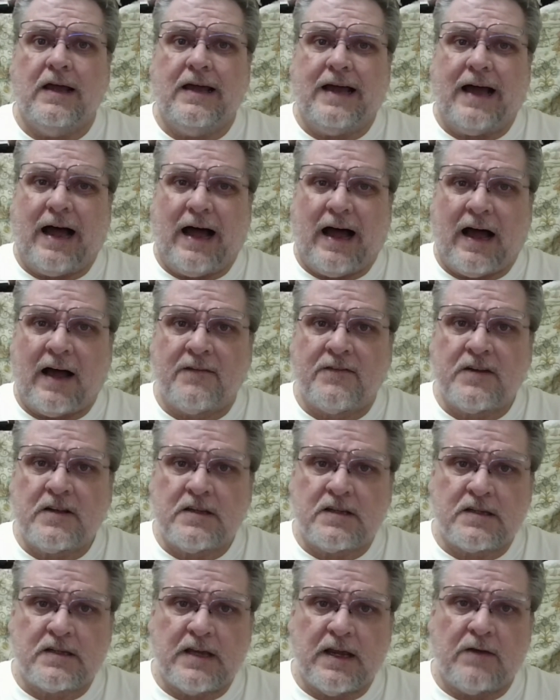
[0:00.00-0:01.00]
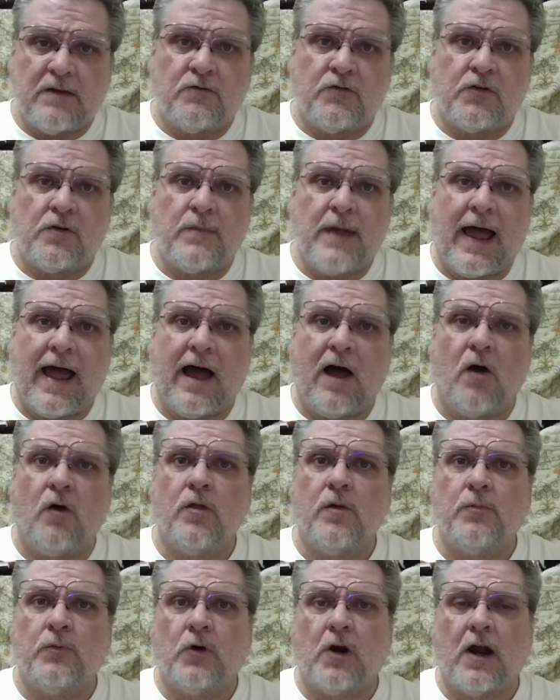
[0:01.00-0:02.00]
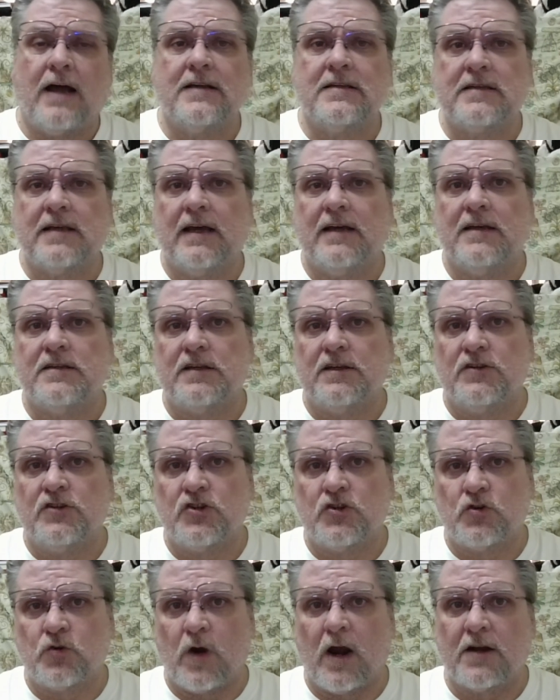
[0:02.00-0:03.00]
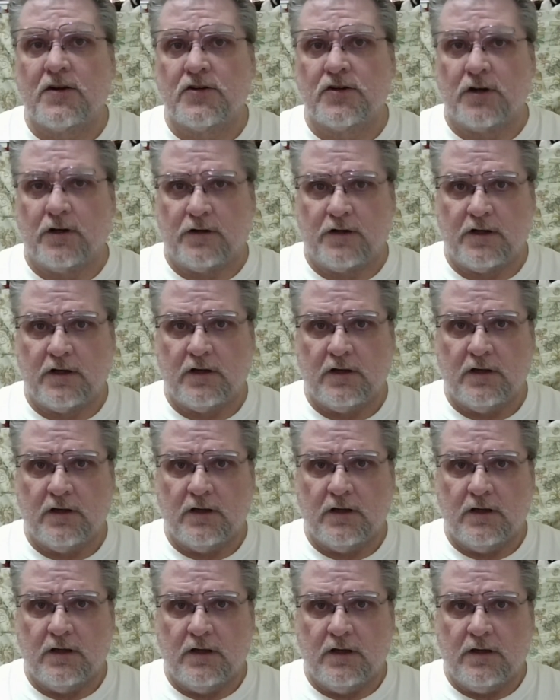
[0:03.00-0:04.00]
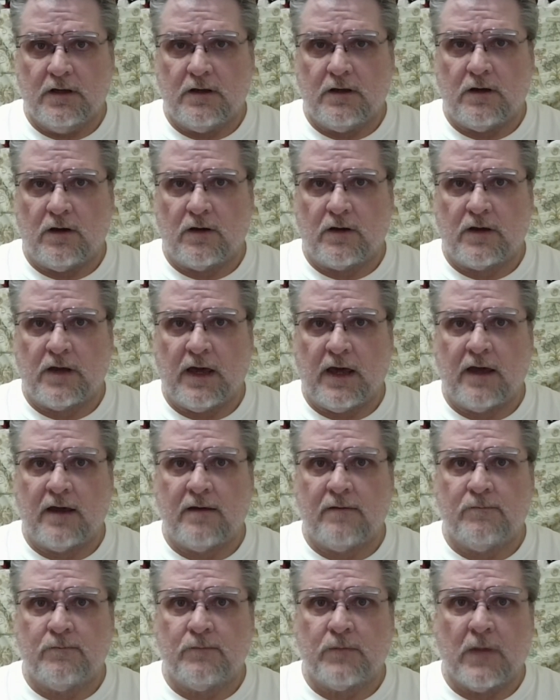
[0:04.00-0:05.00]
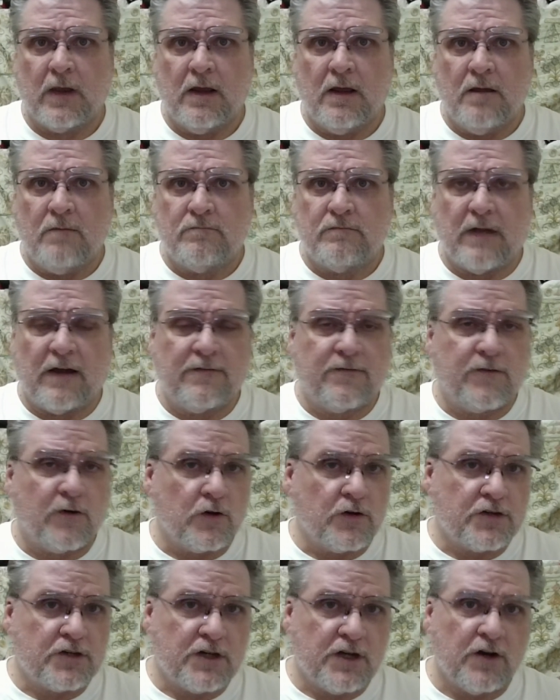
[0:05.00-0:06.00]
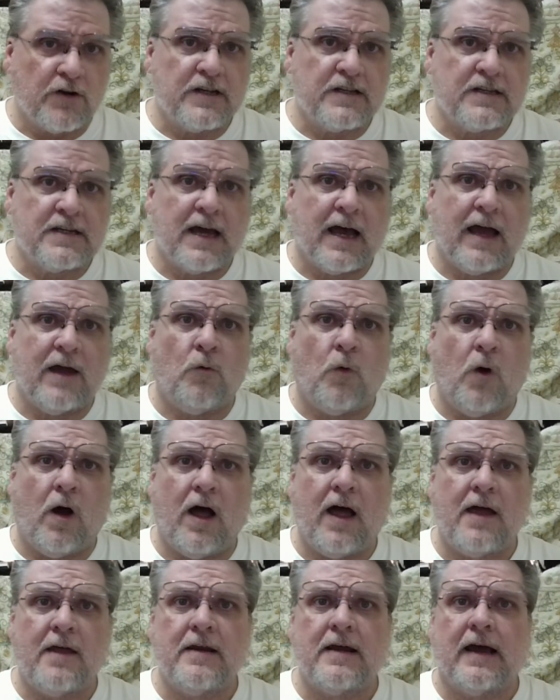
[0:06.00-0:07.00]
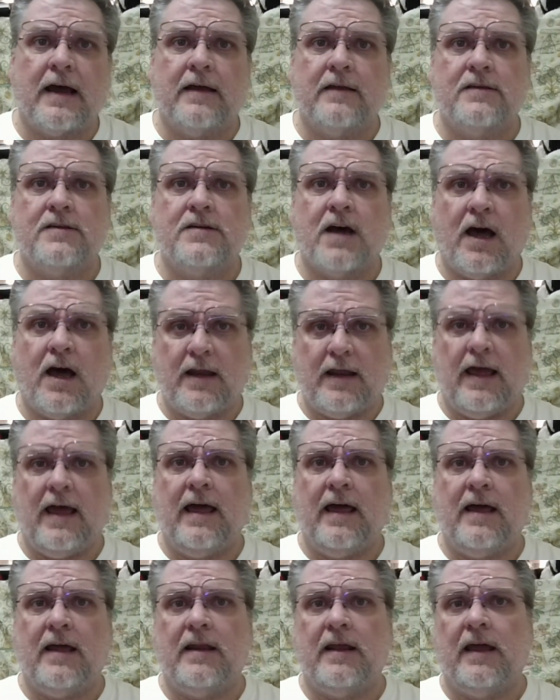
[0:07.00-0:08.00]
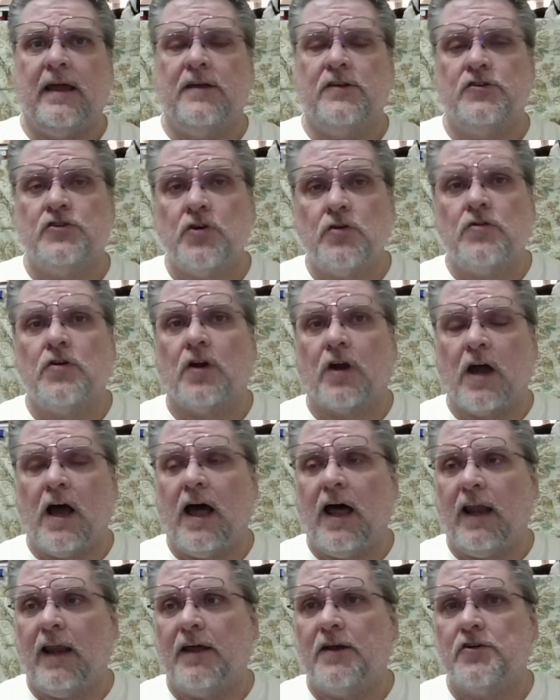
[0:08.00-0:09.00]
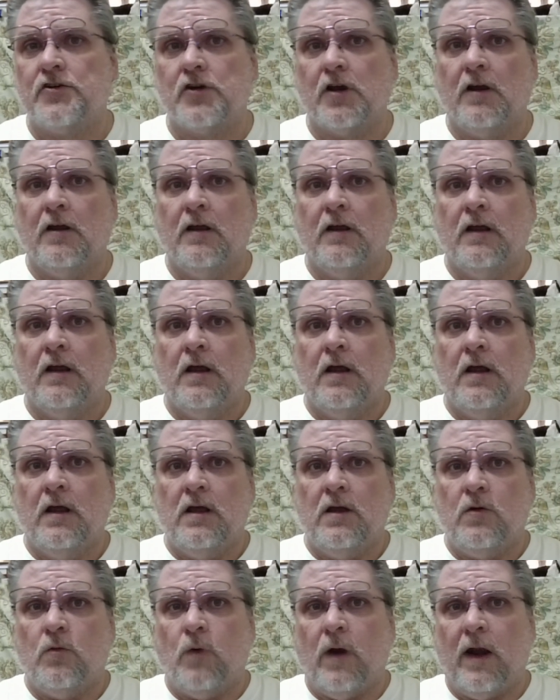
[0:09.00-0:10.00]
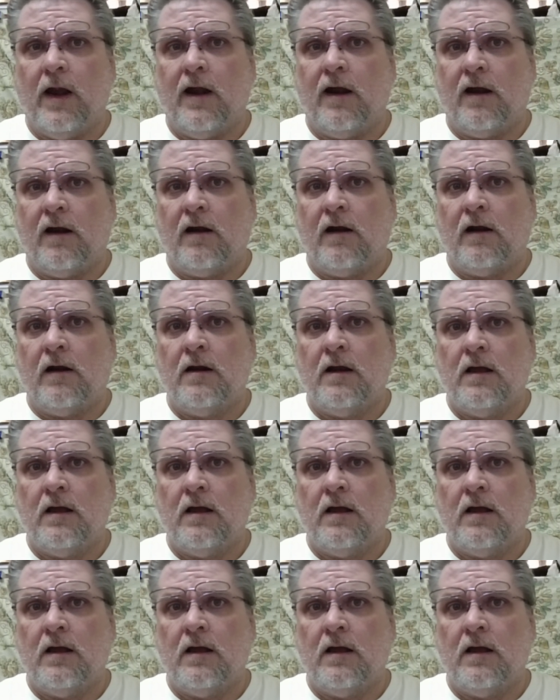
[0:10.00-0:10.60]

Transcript: often stem from how the process is structured. Okay, my first year in Taiwan, I taught at a junior college where